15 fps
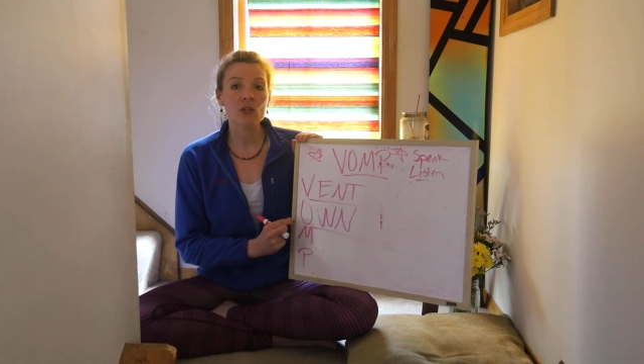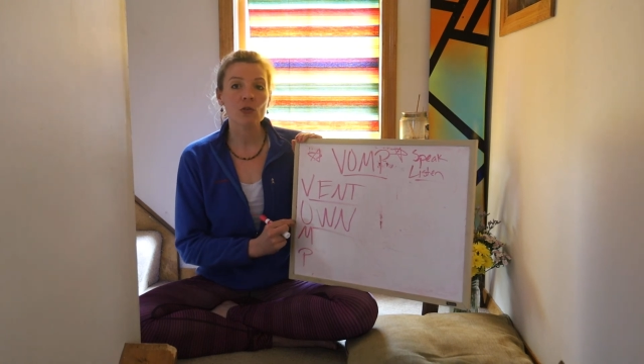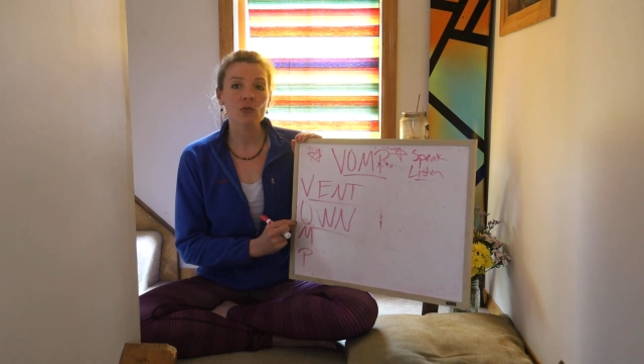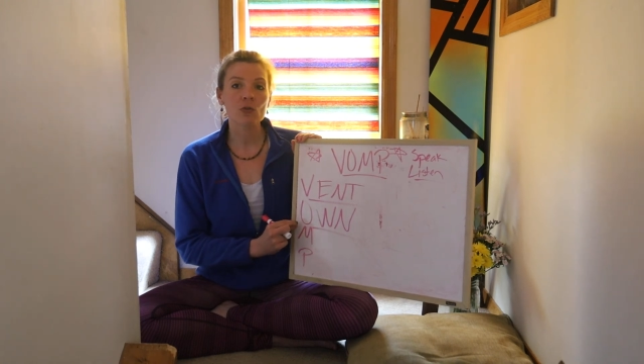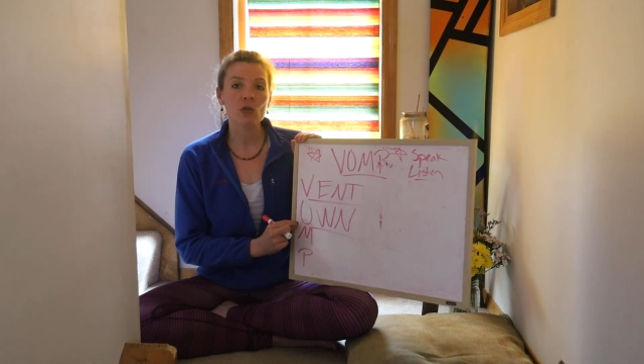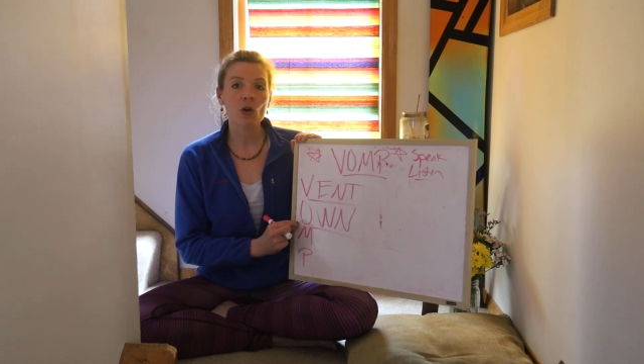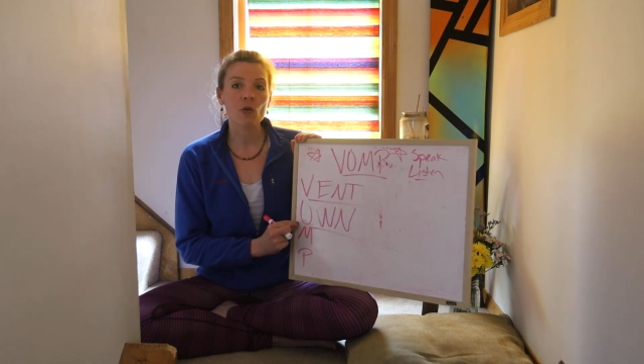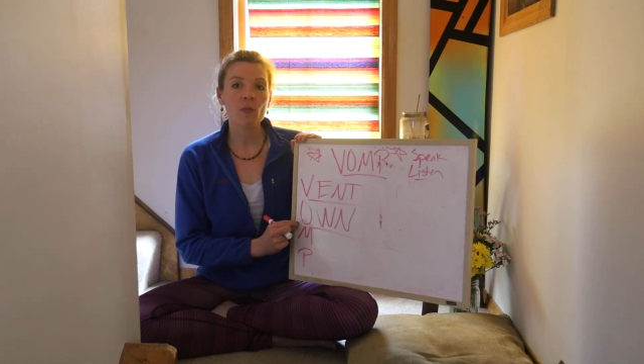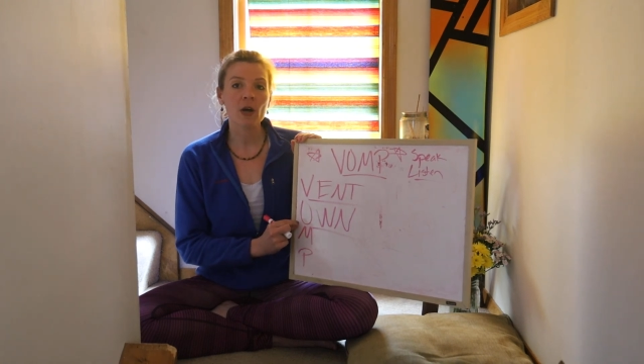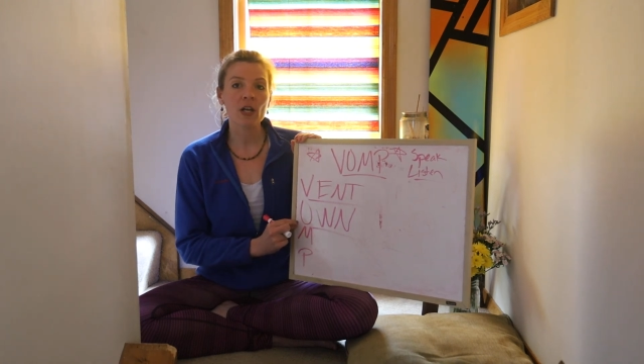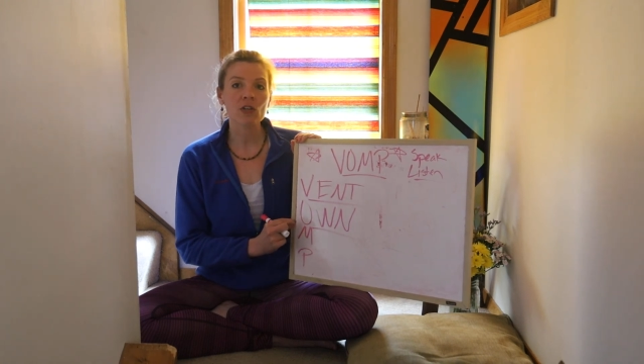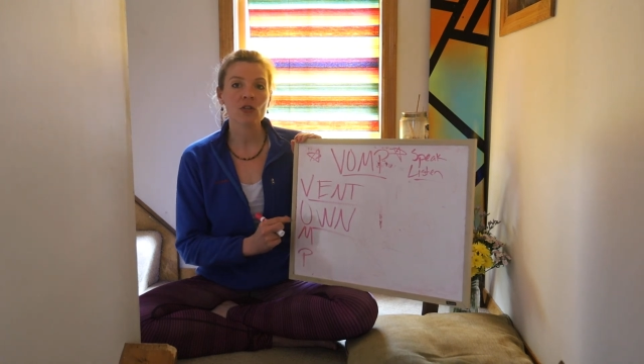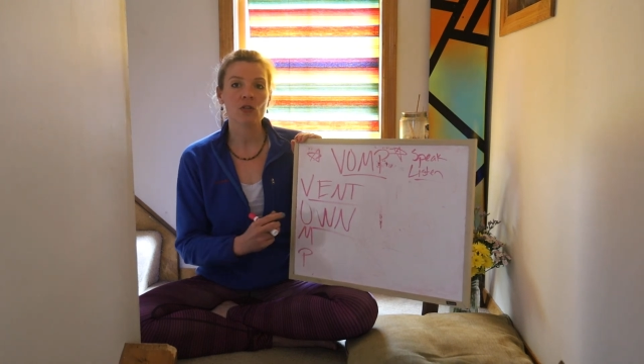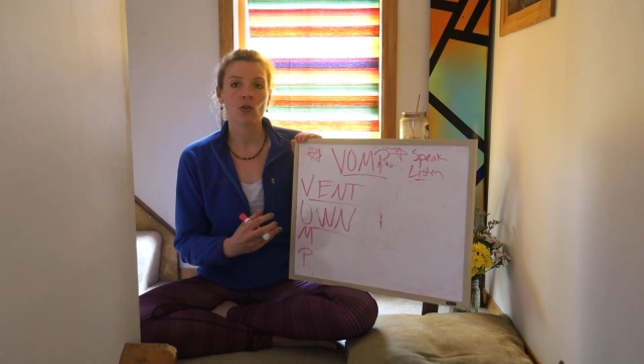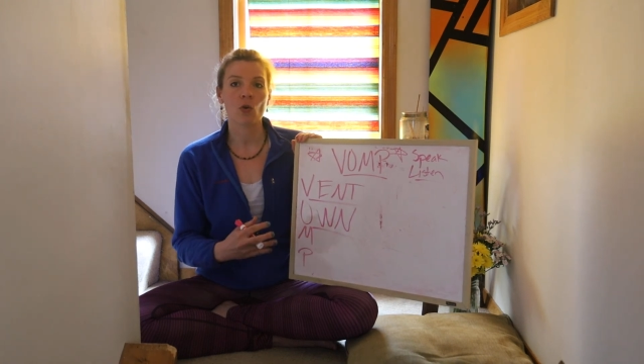you so
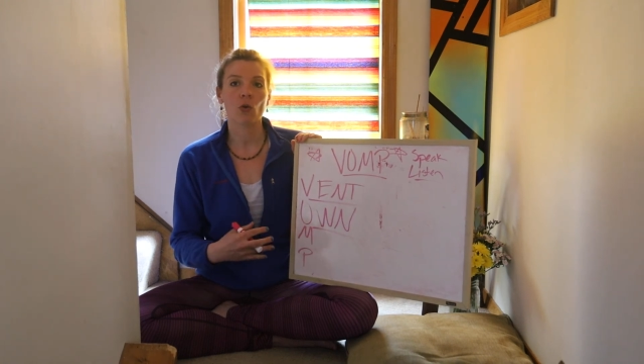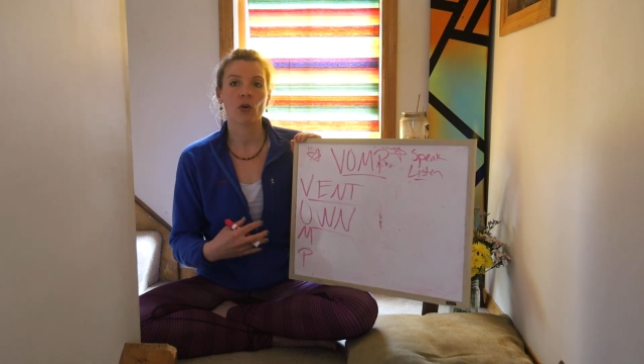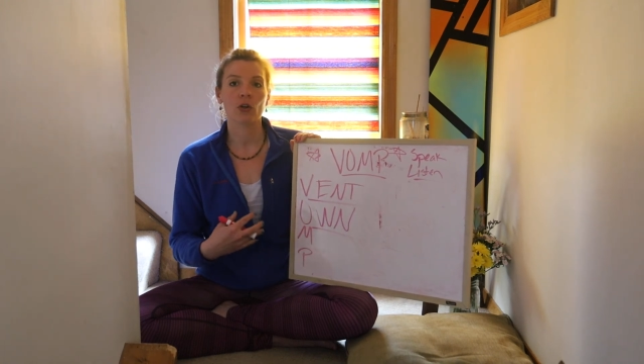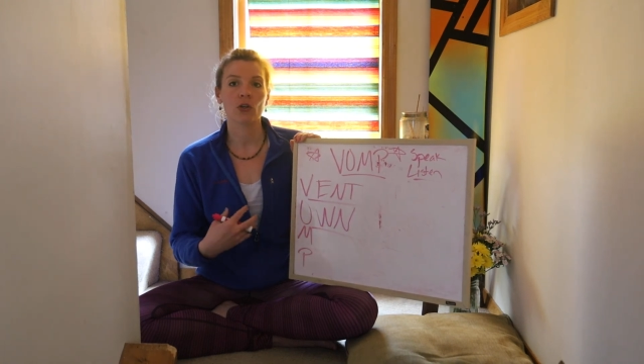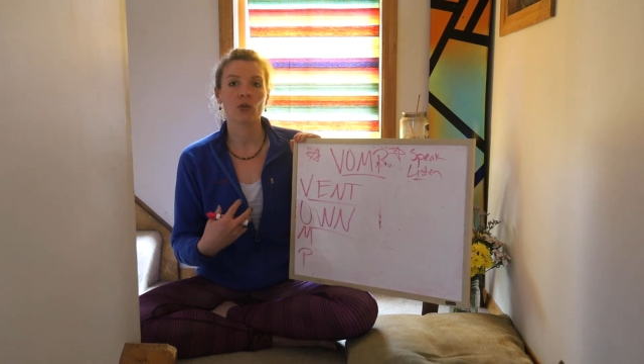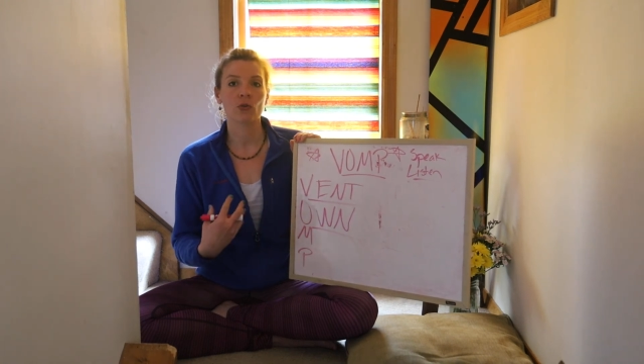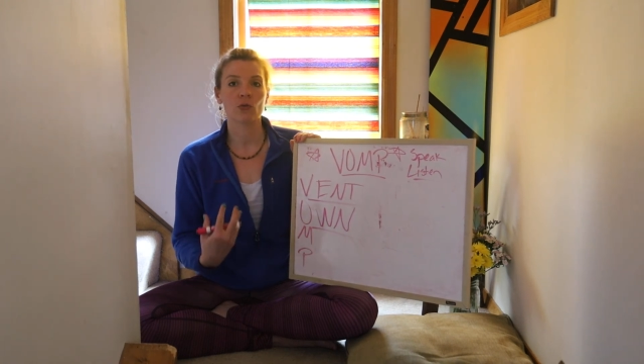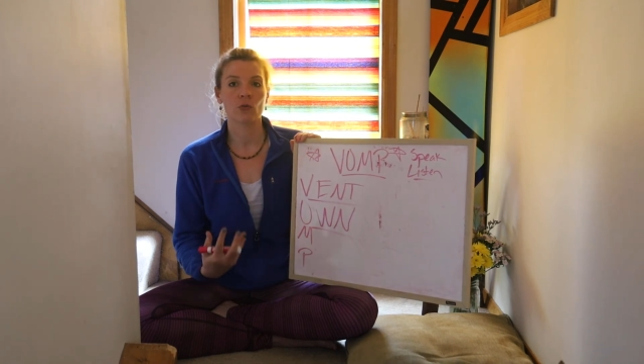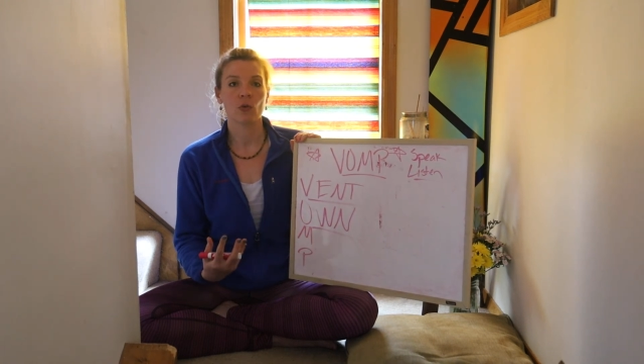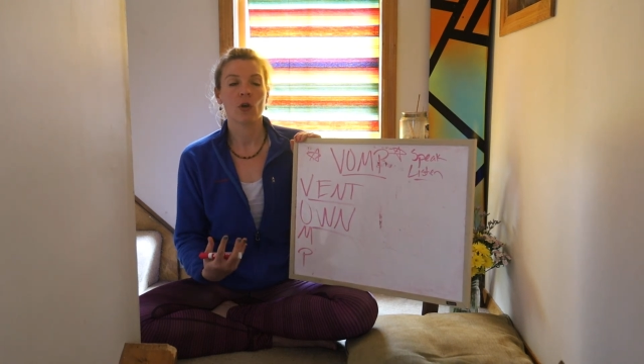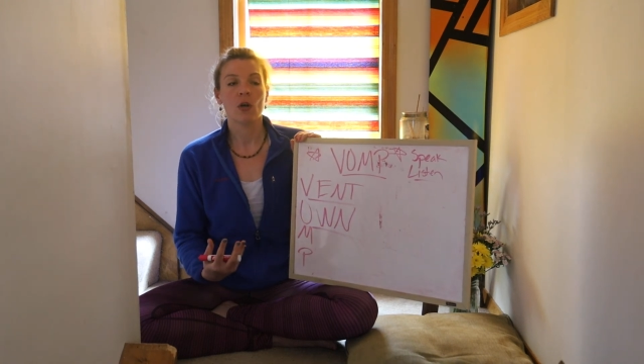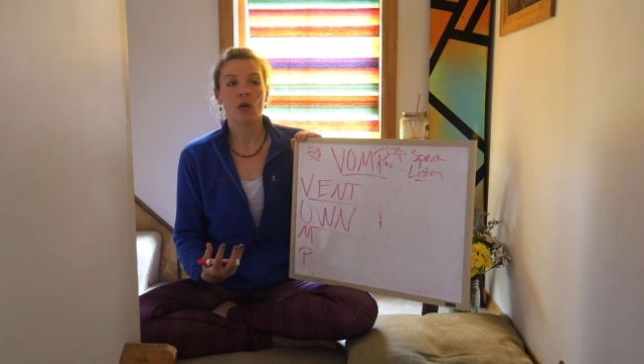much, or you